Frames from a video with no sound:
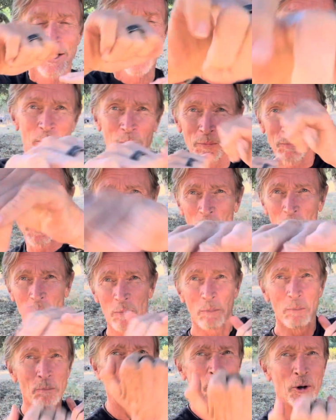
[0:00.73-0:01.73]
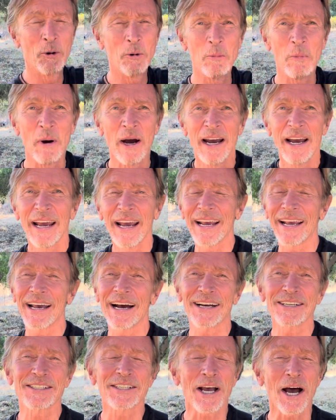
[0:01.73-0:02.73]
Boom, boom, boom. Hey
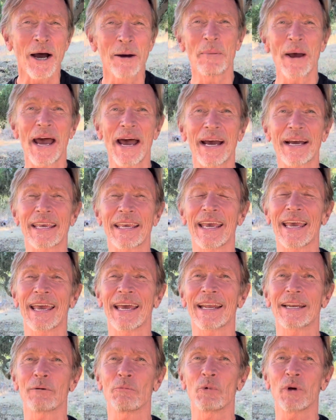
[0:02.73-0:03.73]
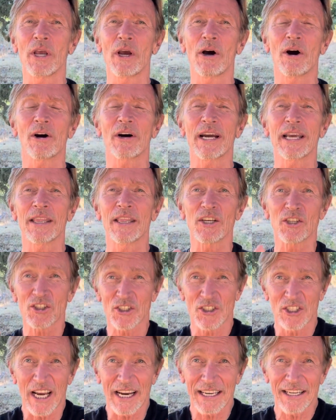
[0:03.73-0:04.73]
guys, I'm back and we are in the
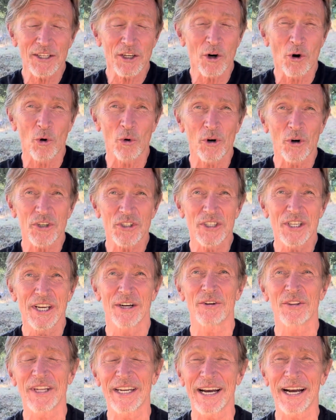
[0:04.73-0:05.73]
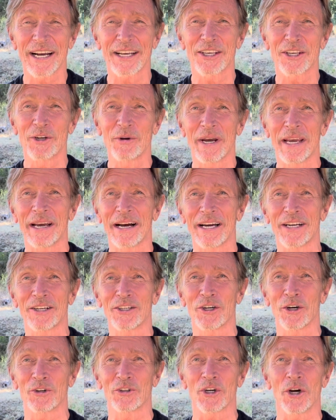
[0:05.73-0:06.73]
second course here in the 9Q AI
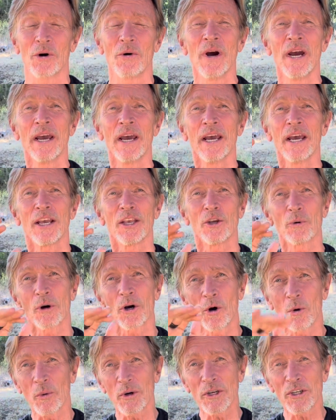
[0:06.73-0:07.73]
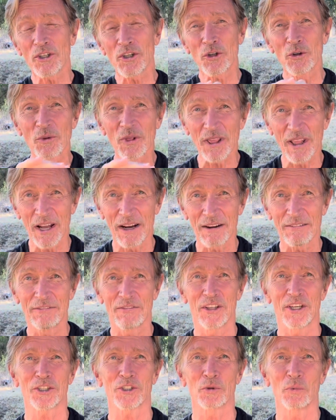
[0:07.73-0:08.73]
Dojo. You are going to love
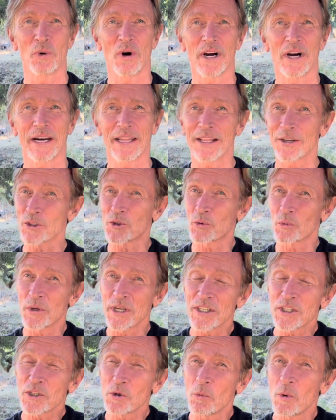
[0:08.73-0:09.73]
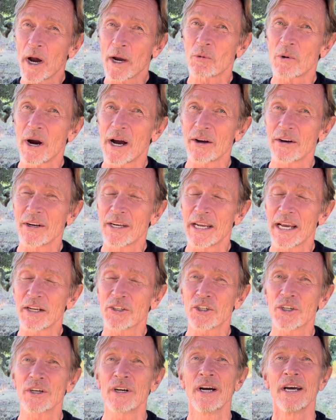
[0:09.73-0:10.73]
this one. There's a reason why we're out in
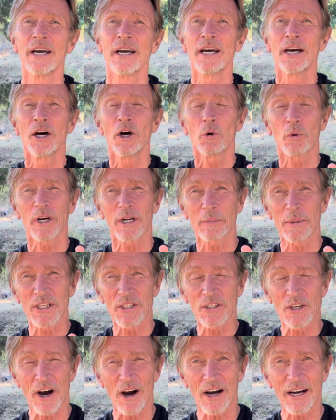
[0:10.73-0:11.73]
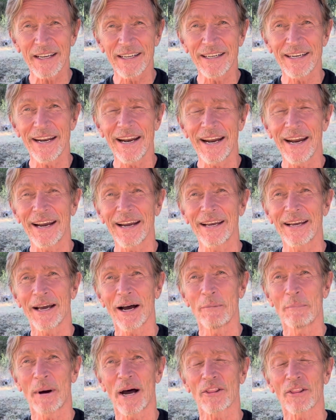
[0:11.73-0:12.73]
nature. We're going to be talking today
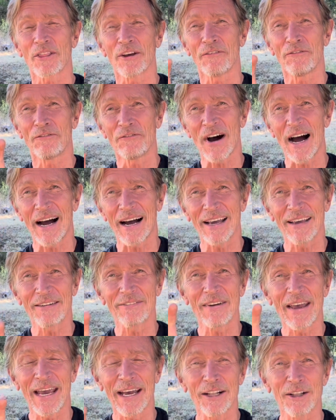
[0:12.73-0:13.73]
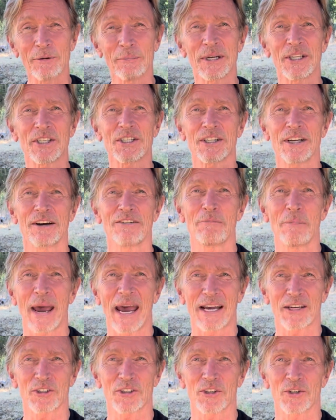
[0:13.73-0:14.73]
about the five elements of
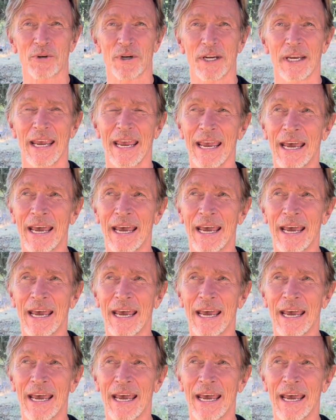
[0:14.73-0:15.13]
mastery.